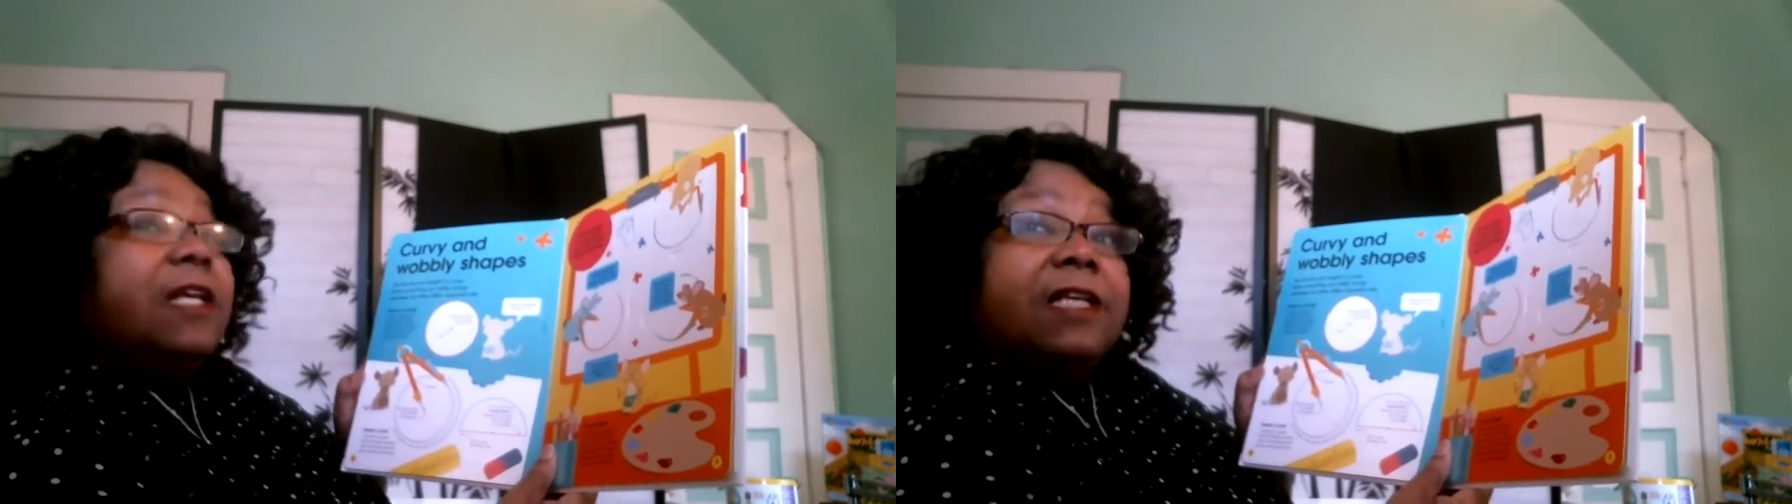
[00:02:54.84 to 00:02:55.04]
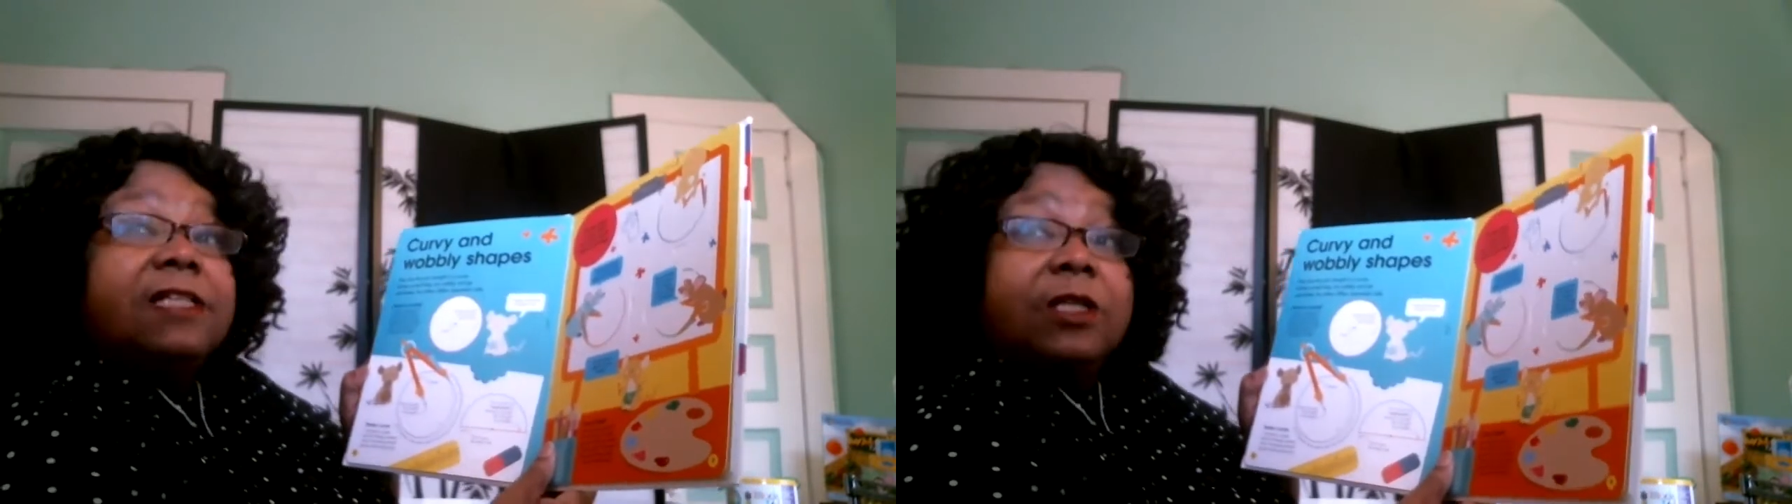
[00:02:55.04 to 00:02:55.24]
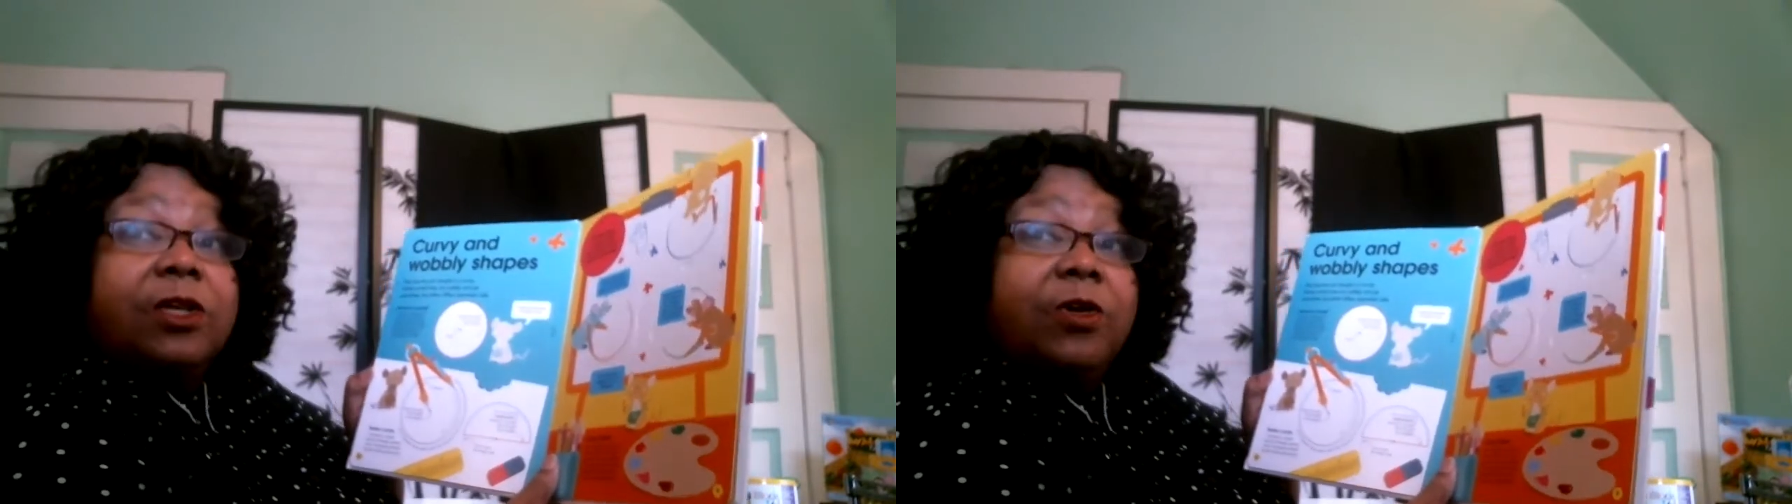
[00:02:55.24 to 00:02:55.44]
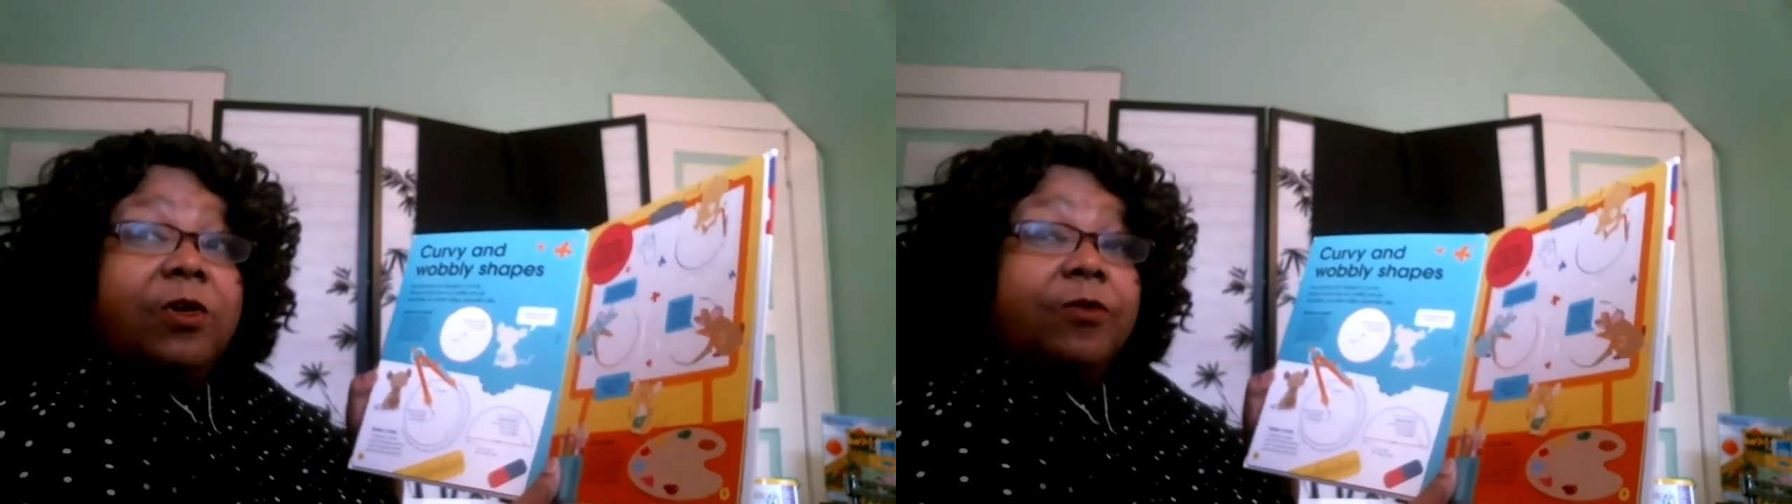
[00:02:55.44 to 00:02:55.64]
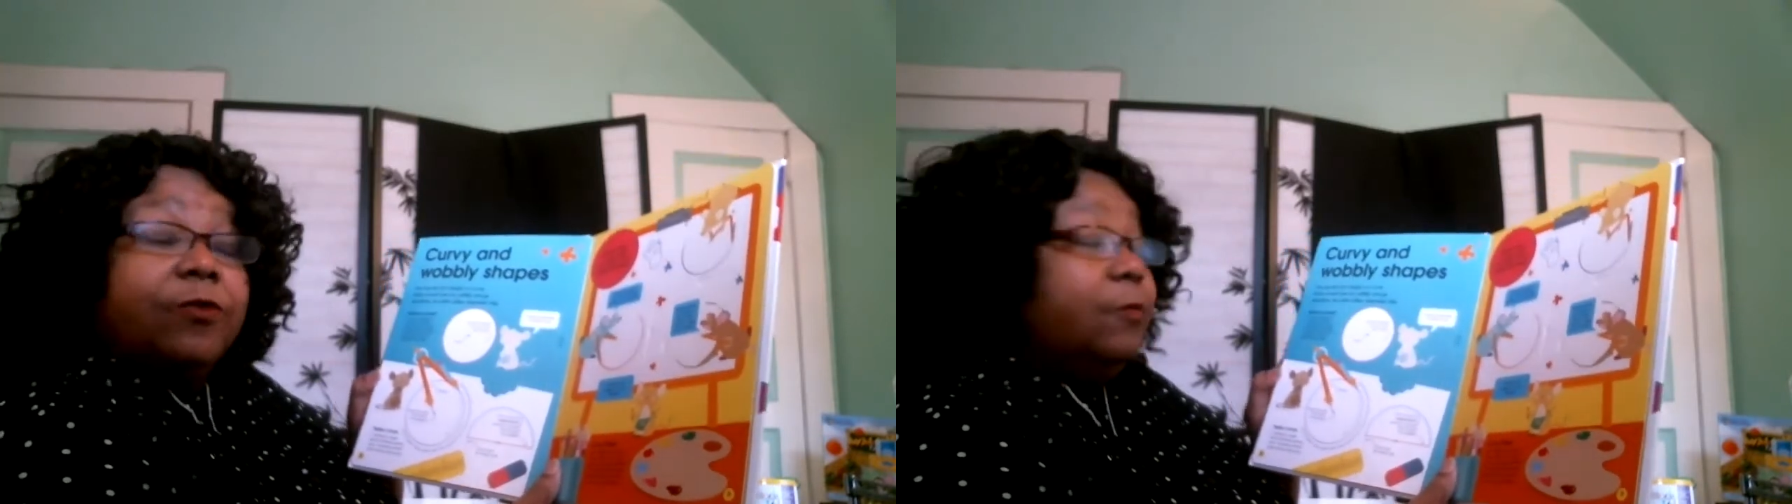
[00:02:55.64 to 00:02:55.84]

is a curve.